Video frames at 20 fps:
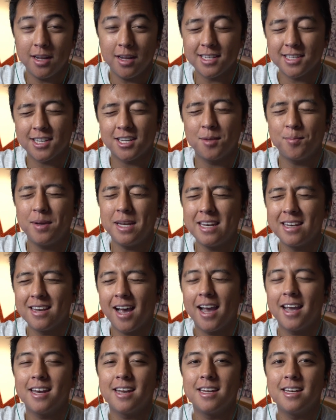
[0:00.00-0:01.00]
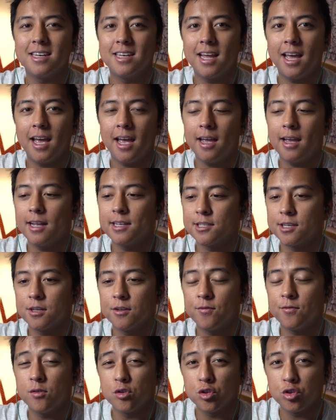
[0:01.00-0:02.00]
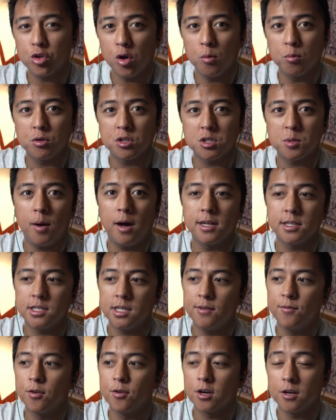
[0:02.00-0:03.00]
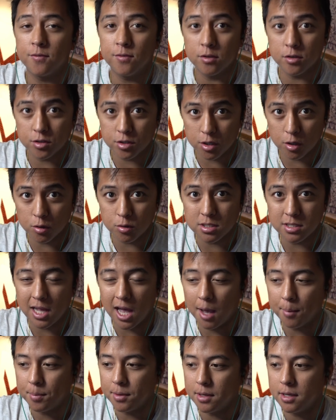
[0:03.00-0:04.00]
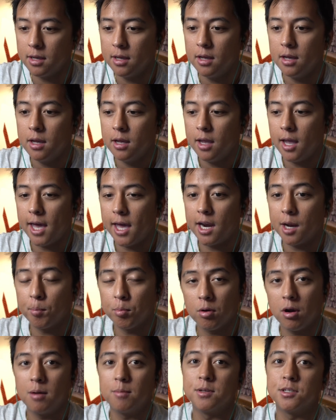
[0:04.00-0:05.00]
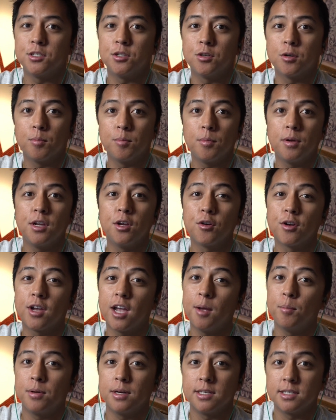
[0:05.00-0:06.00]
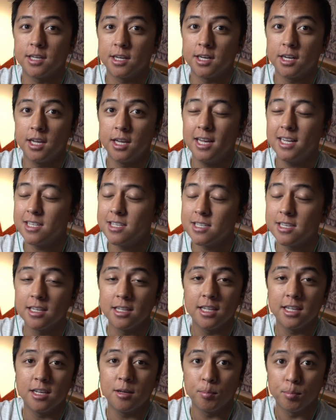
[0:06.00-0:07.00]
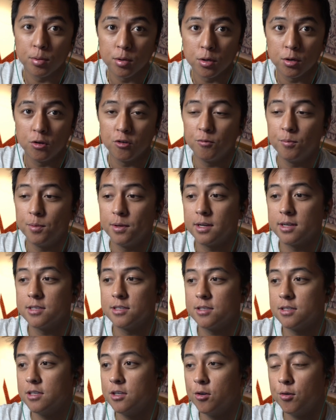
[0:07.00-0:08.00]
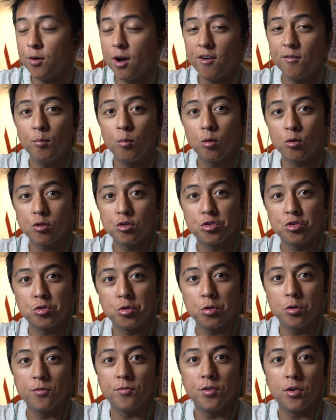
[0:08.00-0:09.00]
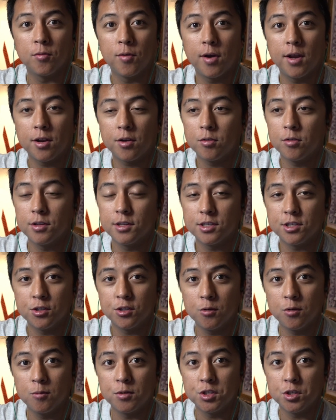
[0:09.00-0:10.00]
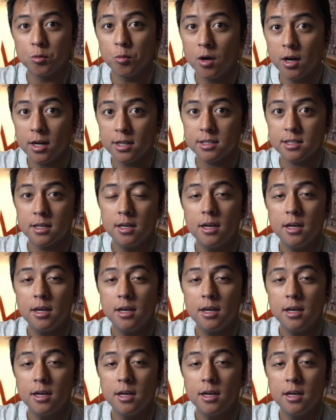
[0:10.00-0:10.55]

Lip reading: It's gonna be night and day. It's gonna feel so responsive. You're gonna feel so snappy, and I promise your gameplay is gonna instantly improve because you have more control over your reticle and it's doing what you want.